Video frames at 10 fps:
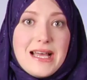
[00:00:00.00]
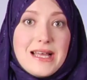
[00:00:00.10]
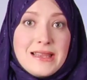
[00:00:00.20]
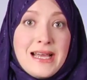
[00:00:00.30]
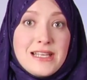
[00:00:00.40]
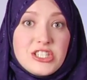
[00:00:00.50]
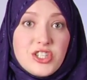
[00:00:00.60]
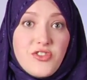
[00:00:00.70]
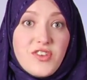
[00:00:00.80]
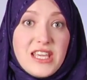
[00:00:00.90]
halal
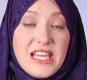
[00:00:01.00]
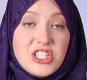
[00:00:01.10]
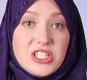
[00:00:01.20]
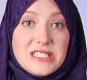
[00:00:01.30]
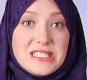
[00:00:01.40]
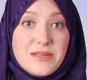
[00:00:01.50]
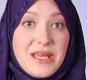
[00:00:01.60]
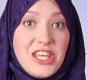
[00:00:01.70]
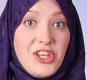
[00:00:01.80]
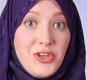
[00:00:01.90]
certification to
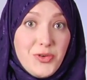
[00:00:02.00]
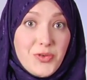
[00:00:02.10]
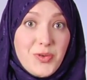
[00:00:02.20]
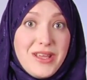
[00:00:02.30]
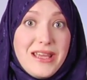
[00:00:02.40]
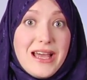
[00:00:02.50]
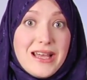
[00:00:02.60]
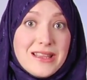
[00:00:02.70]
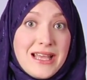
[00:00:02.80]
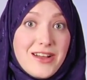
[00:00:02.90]
make you a
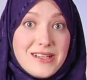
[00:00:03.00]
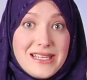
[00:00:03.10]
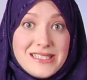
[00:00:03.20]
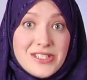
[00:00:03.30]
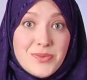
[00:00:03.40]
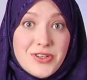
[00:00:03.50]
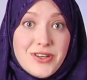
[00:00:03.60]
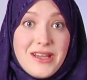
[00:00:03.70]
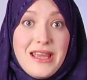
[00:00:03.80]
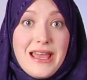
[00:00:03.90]
halal customer,
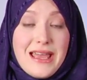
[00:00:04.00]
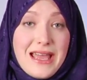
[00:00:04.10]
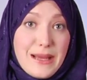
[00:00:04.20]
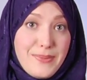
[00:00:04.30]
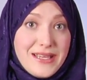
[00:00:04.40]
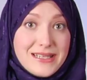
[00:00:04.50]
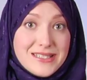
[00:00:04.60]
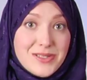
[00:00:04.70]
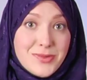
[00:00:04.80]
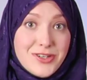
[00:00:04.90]
a happy
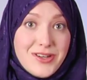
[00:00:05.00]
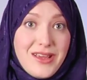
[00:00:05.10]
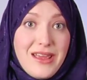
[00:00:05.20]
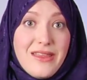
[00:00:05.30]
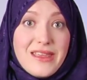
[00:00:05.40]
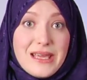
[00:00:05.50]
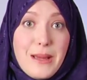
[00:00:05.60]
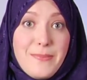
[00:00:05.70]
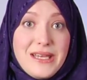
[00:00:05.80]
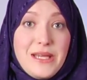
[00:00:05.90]
customer, the
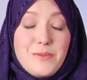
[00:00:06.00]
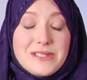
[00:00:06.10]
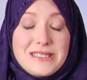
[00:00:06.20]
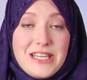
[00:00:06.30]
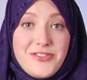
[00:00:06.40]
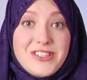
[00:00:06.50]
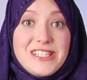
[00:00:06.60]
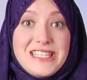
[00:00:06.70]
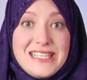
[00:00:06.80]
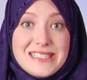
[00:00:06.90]
company will
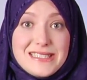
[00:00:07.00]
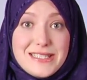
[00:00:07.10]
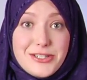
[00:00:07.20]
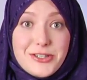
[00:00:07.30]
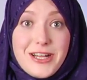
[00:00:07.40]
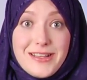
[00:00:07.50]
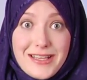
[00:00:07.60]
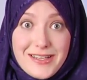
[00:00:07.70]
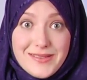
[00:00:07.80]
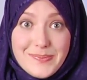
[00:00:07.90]
definitely consider
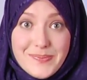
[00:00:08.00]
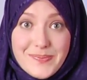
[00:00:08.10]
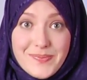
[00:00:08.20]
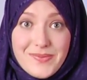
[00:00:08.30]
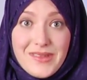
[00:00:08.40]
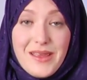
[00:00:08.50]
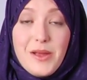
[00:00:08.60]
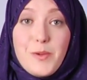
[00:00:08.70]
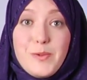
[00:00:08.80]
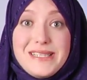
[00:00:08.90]
halal.
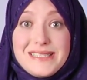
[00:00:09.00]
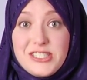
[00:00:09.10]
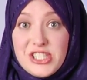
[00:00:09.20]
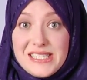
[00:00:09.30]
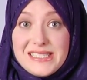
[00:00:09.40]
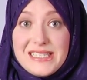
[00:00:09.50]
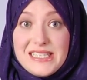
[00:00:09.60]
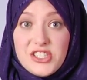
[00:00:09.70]
We suggest these